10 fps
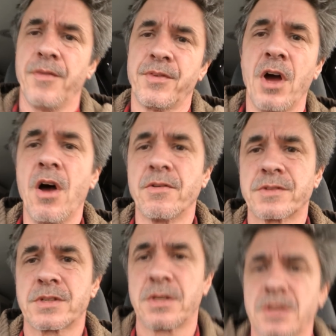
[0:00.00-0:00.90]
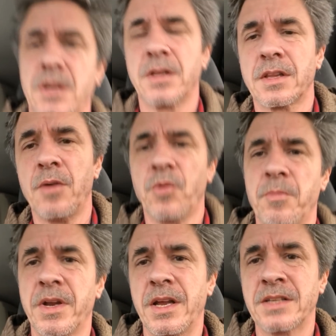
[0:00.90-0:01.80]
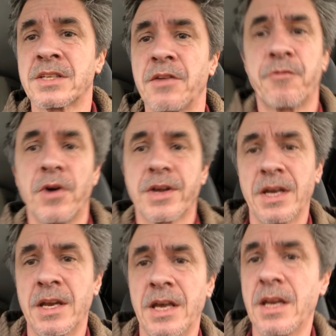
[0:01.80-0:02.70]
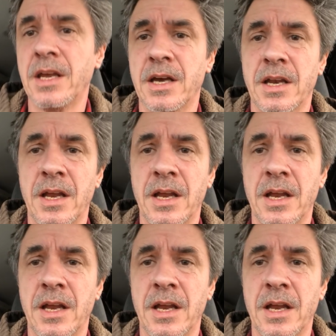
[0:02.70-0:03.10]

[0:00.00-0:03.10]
Don't. That woman is a fucking idiot.